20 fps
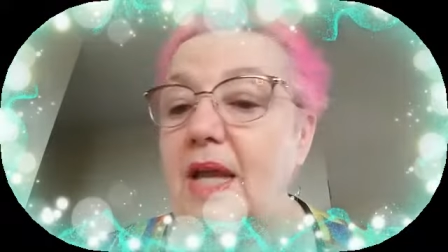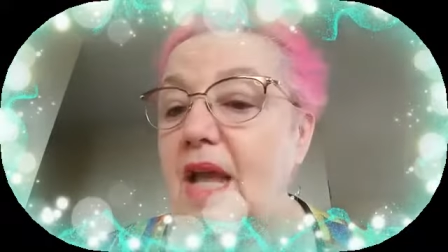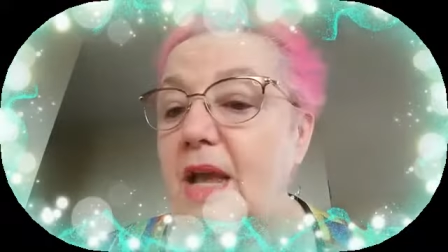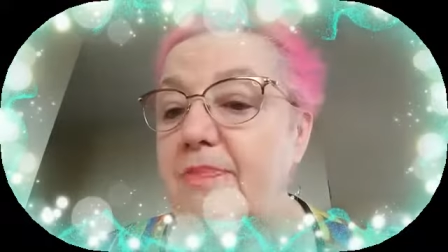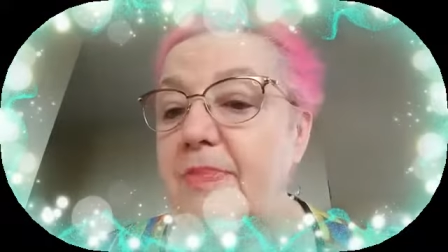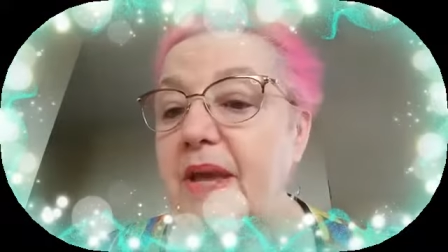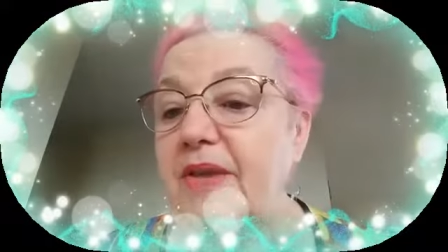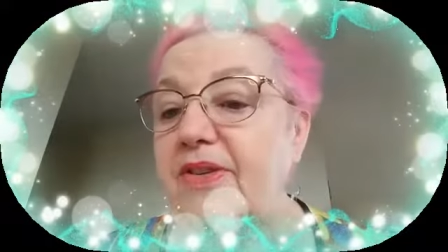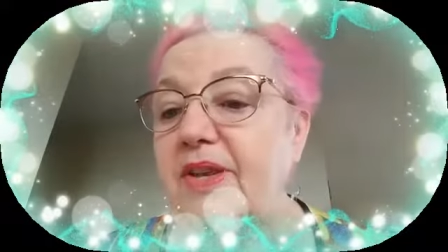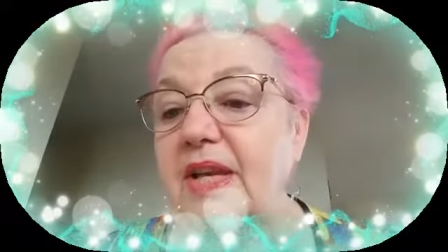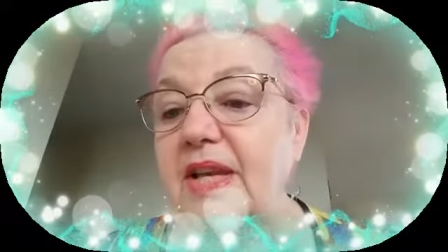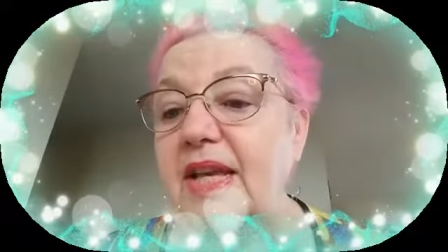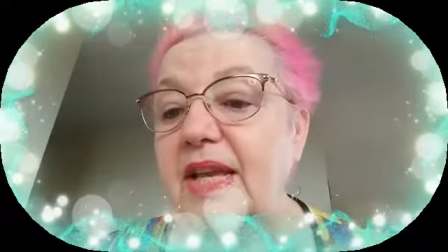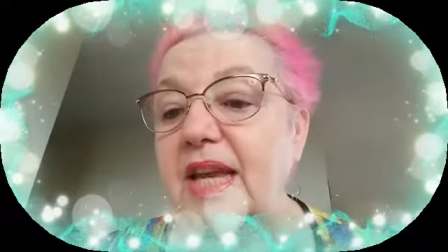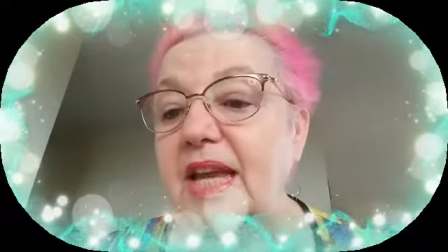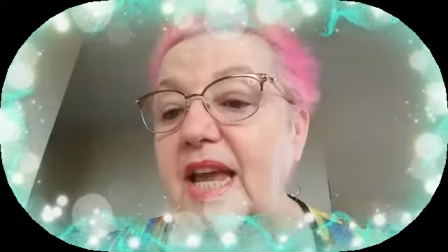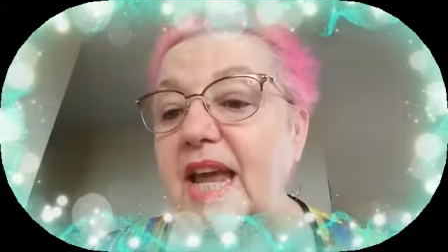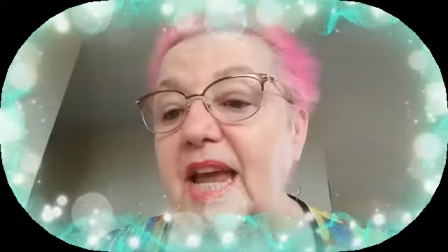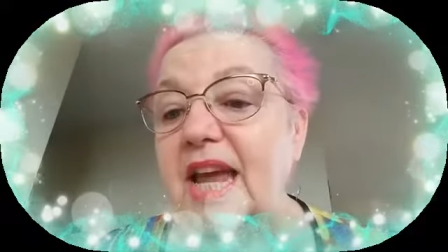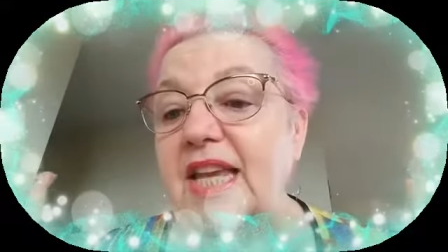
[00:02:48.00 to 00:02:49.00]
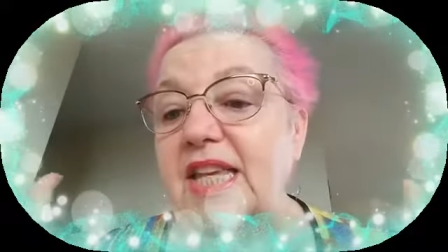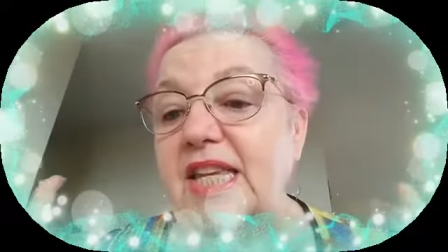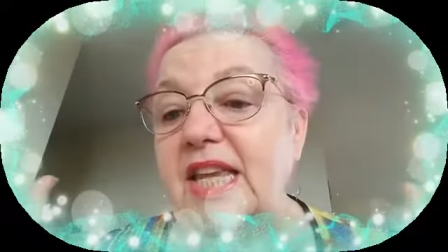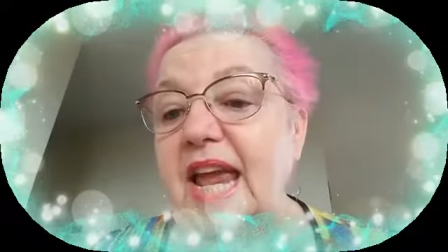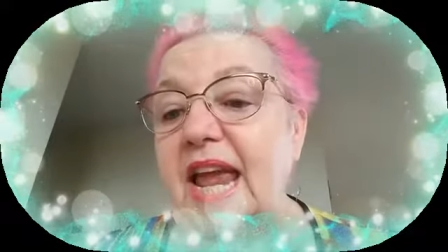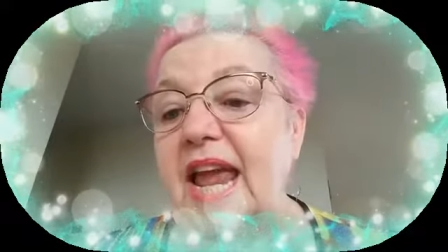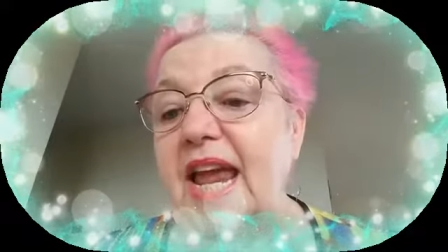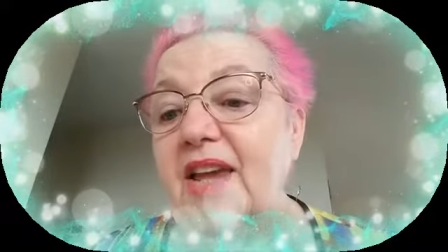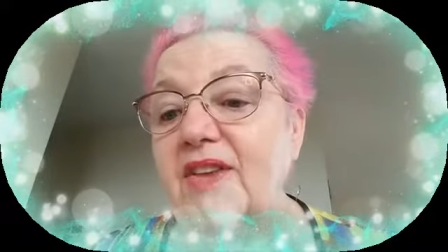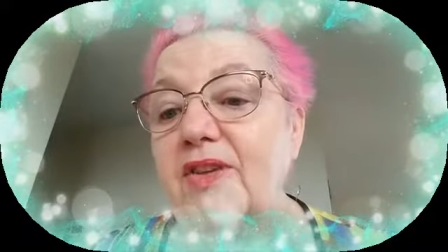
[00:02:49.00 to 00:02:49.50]
Basically,
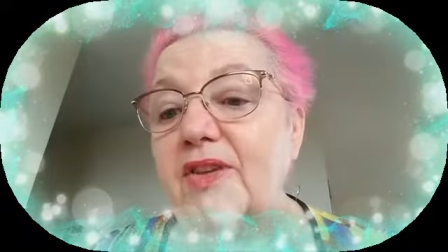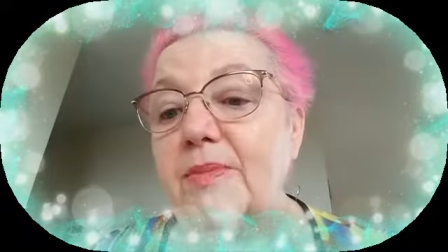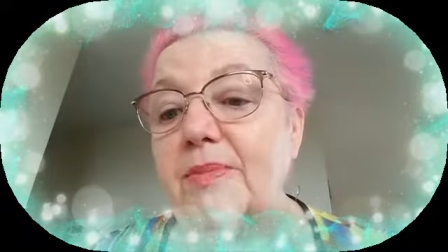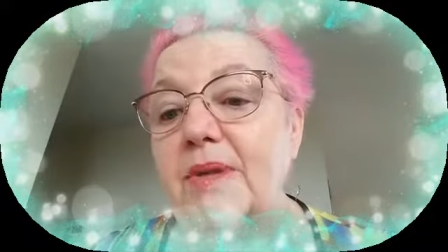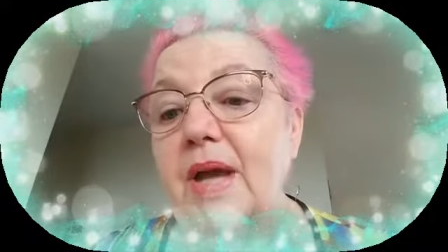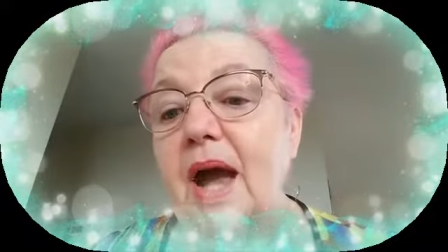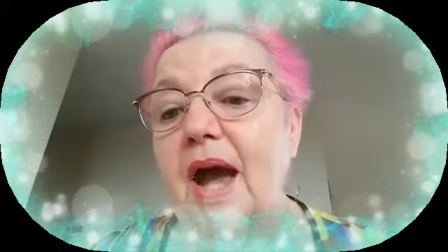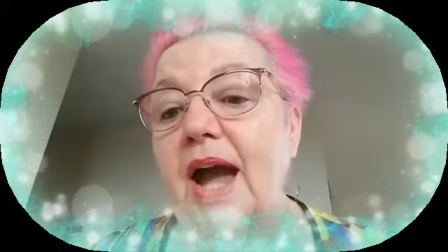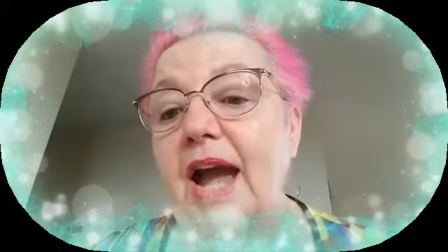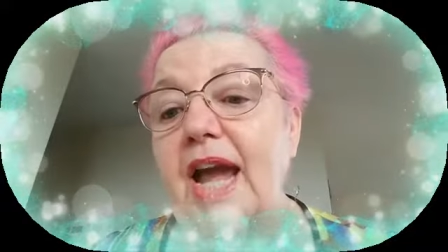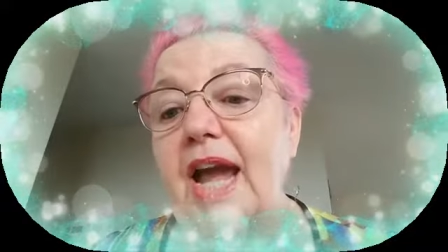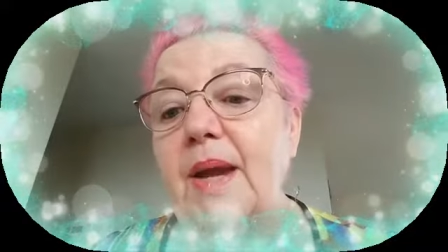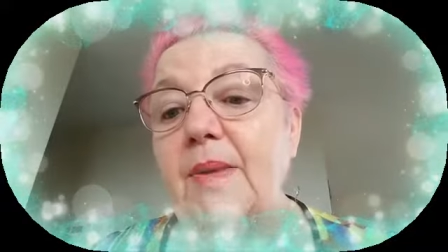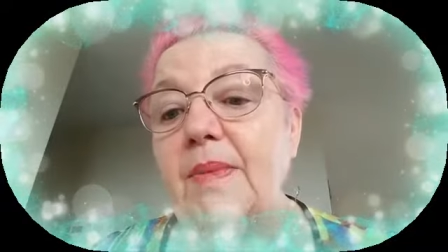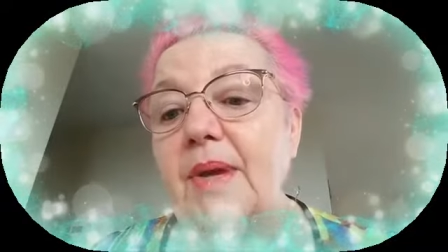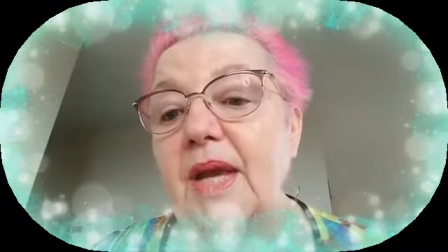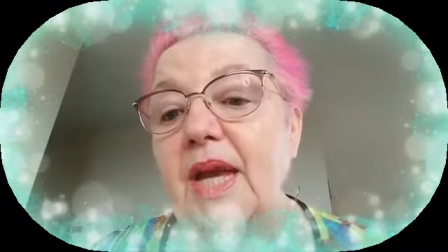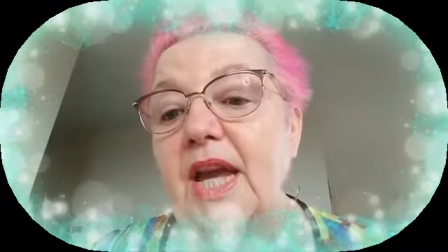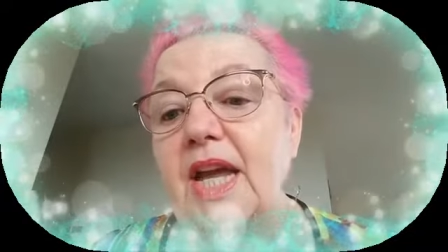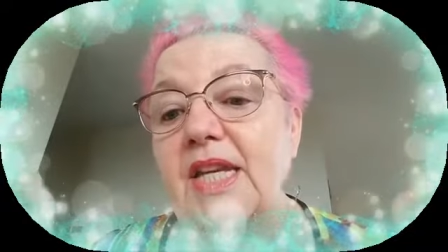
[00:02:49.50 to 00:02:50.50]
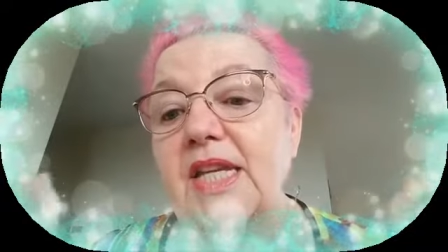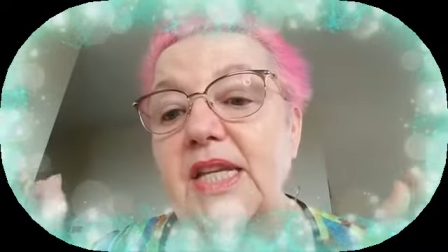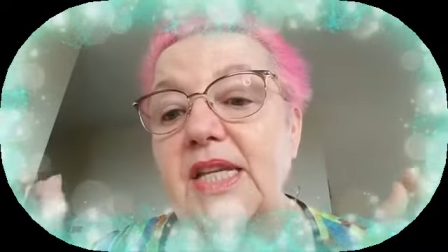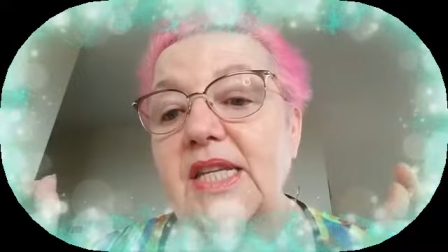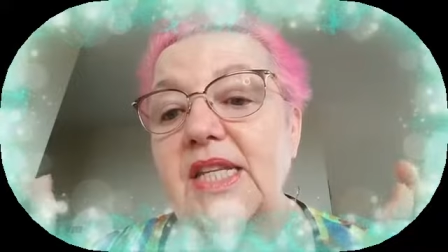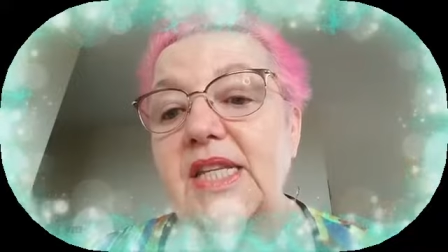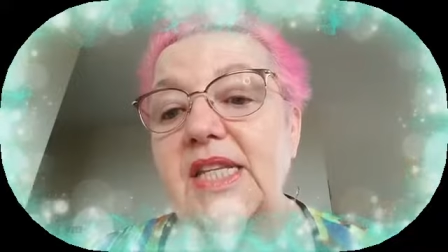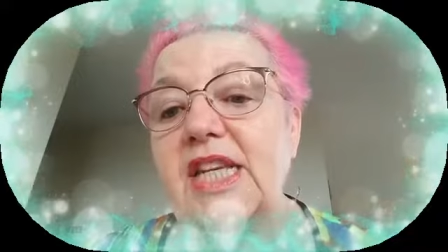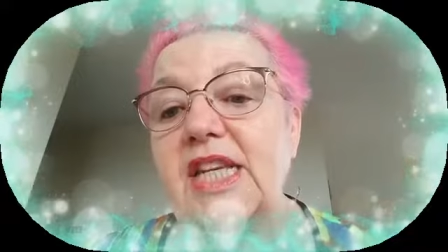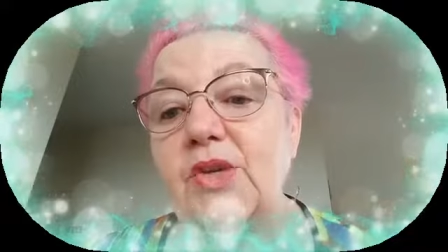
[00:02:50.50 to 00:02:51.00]
take some time to
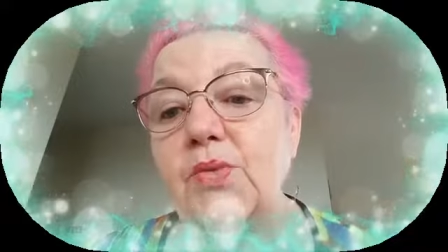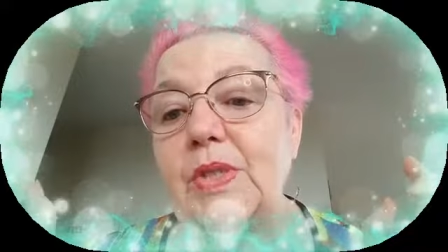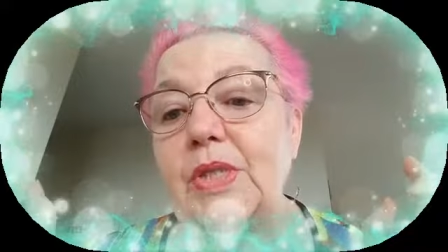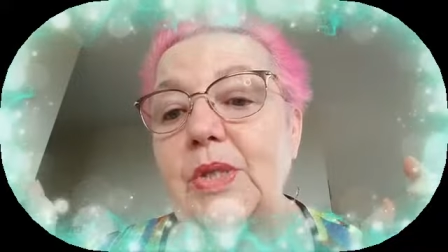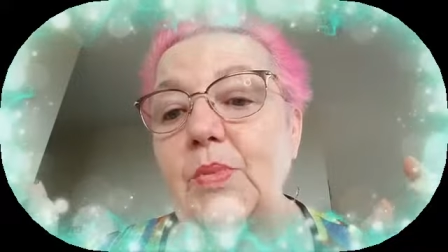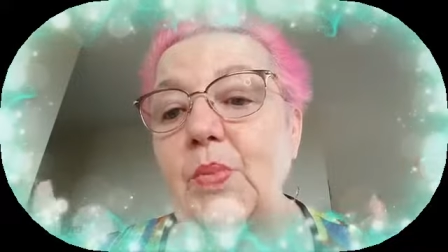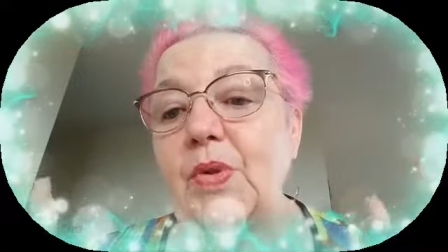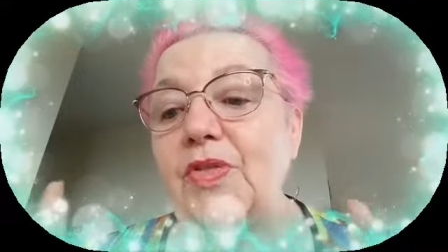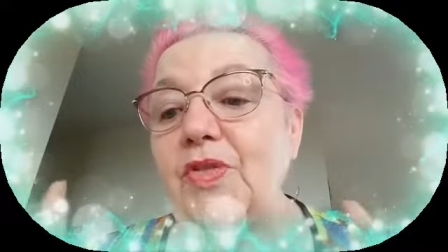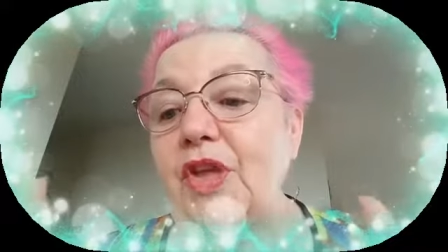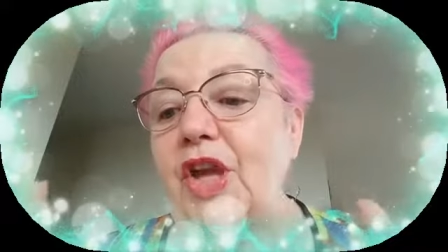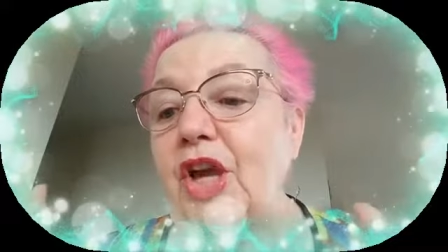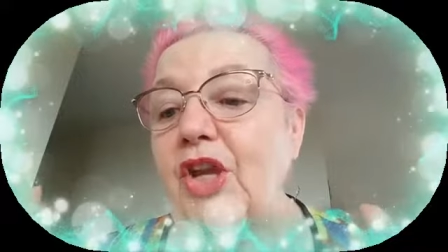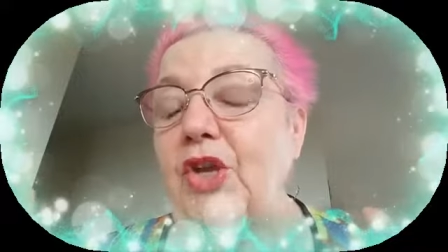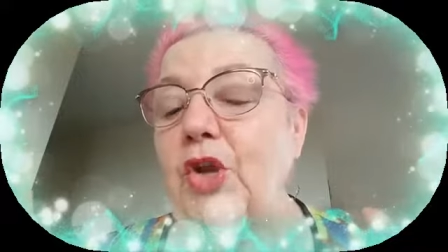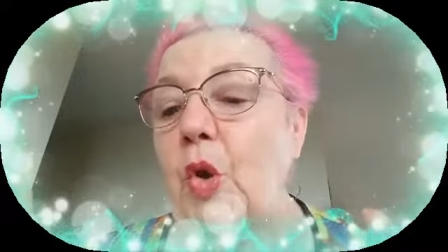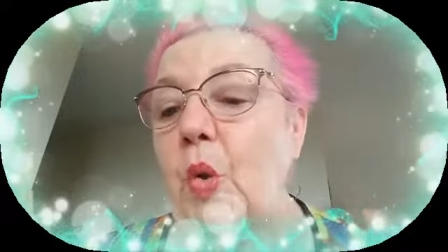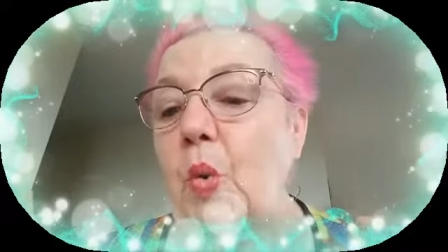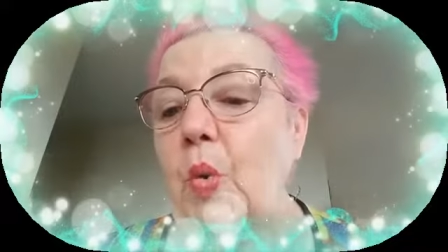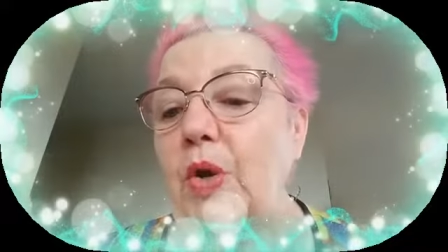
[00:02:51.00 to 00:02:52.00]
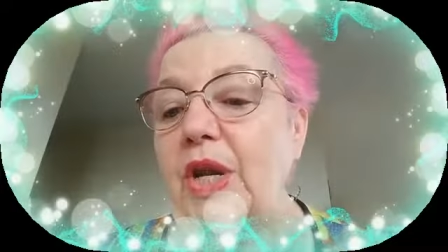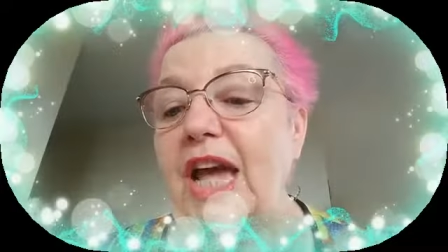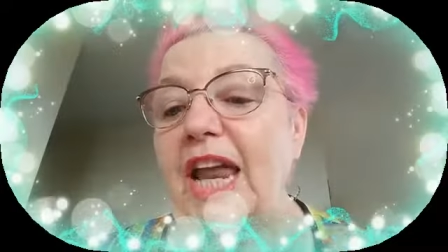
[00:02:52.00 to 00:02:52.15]
sit with the unknown.